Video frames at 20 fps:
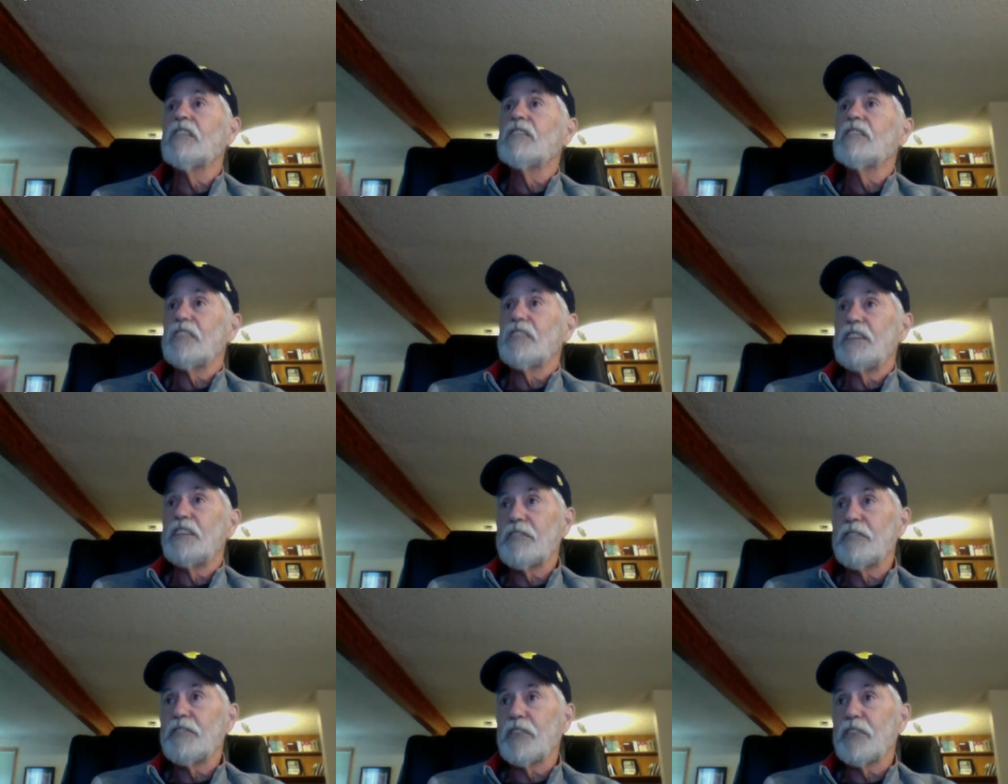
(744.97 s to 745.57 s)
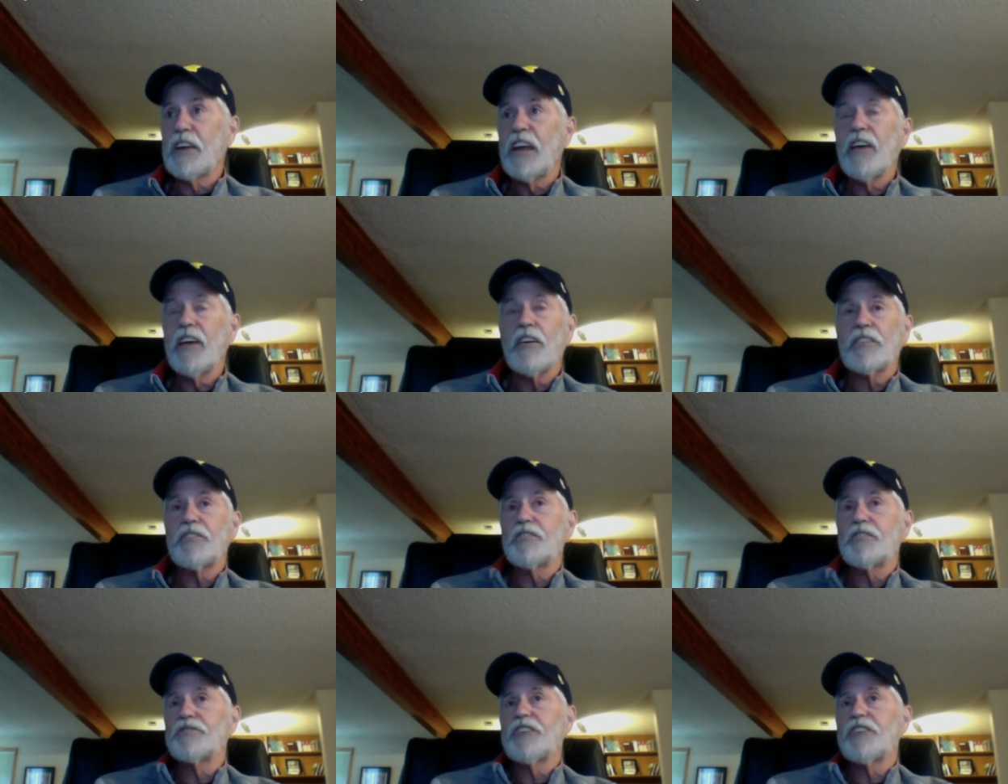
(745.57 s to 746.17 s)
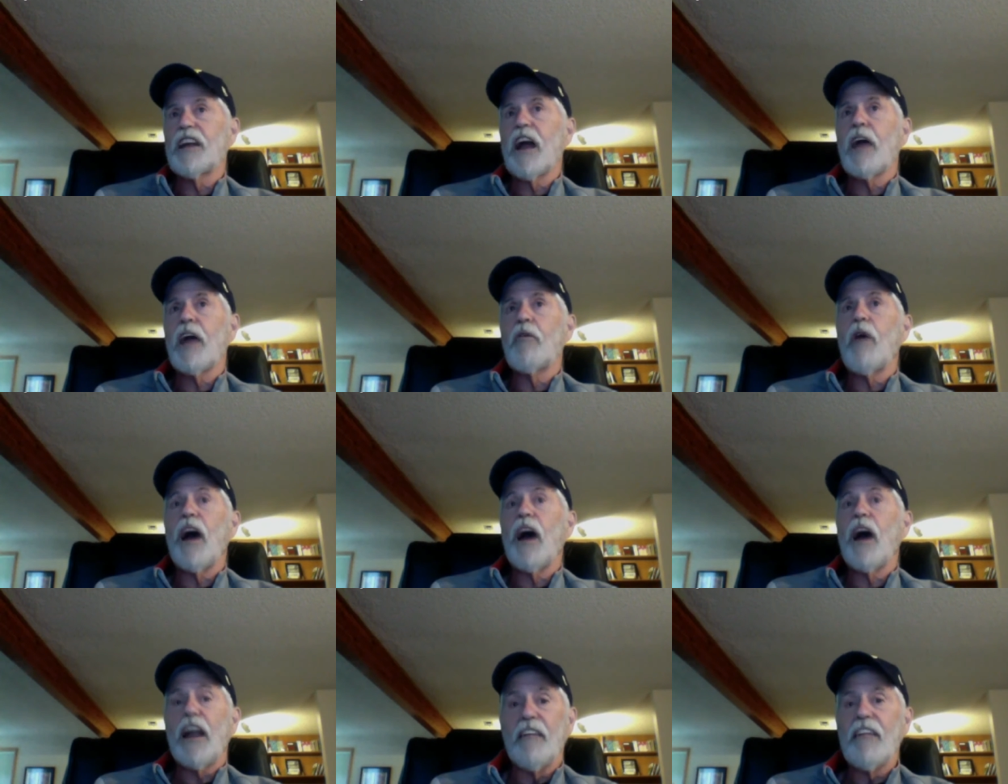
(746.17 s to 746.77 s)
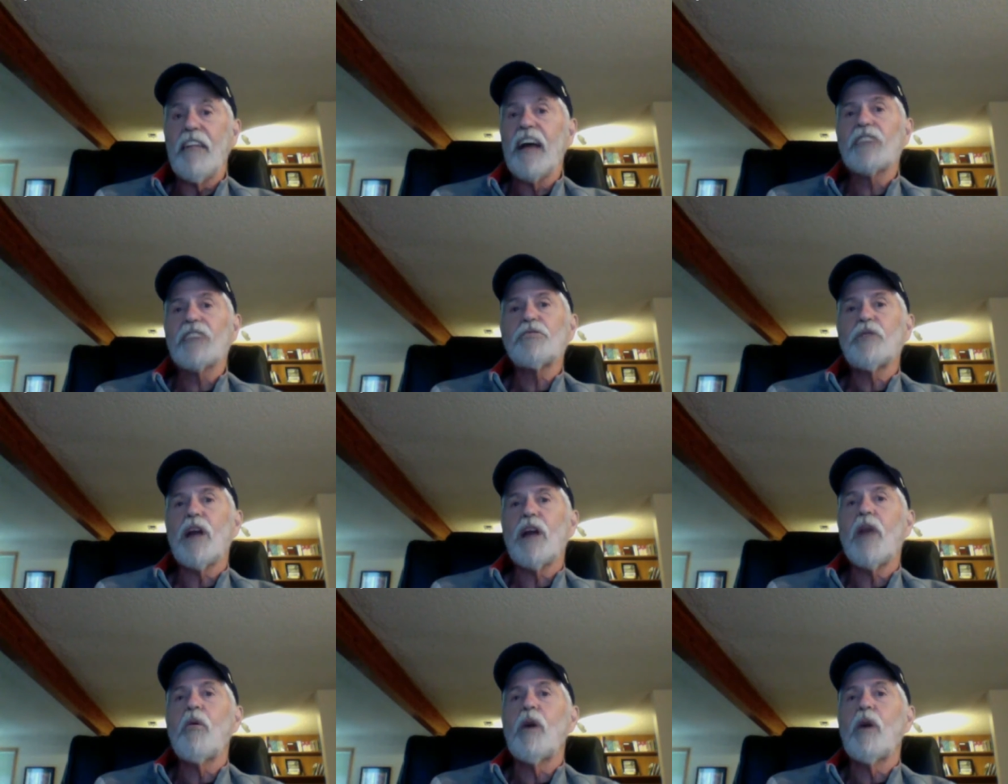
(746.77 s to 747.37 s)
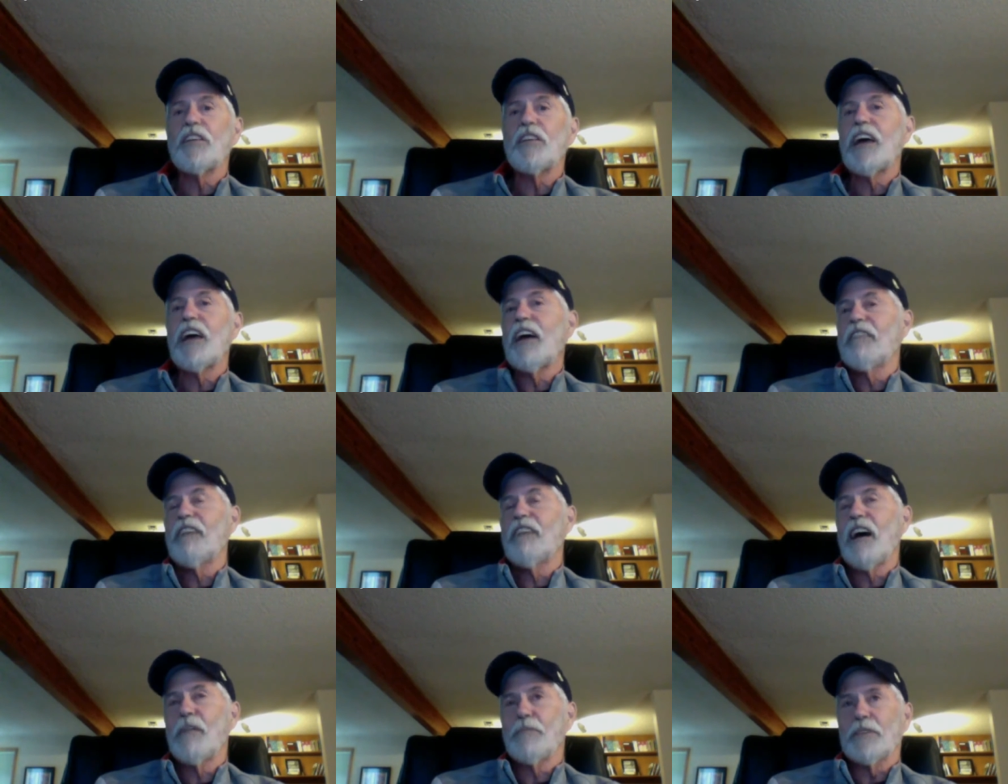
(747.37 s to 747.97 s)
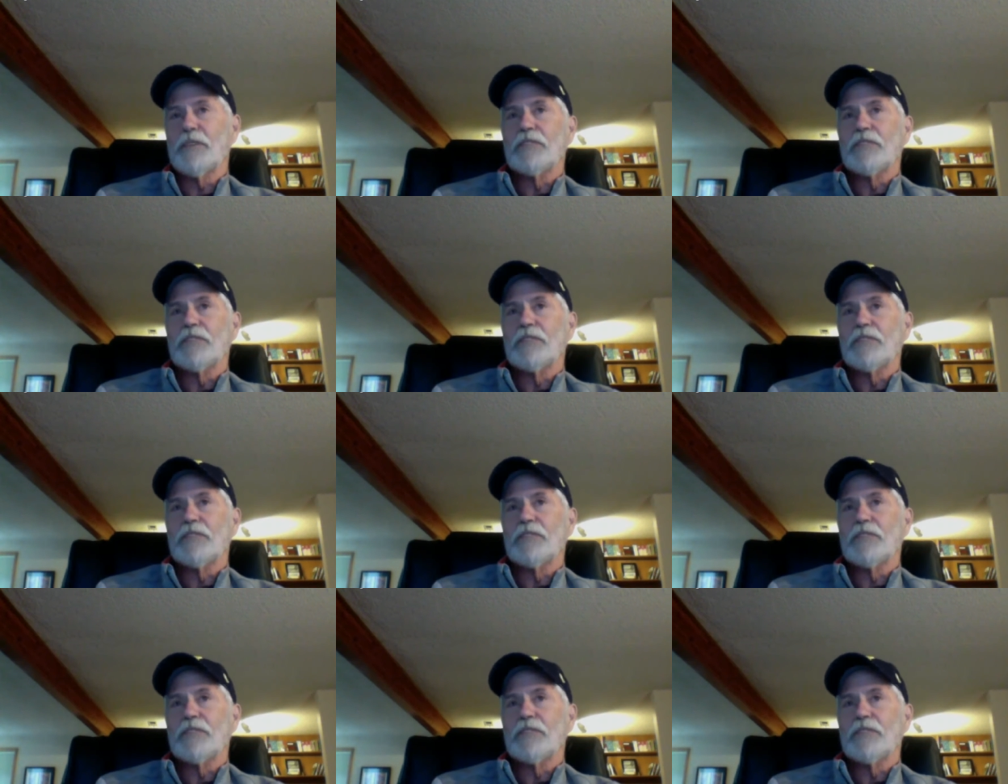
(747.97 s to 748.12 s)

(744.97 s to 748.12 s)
to different characters that I write. And that's what I want to have happen.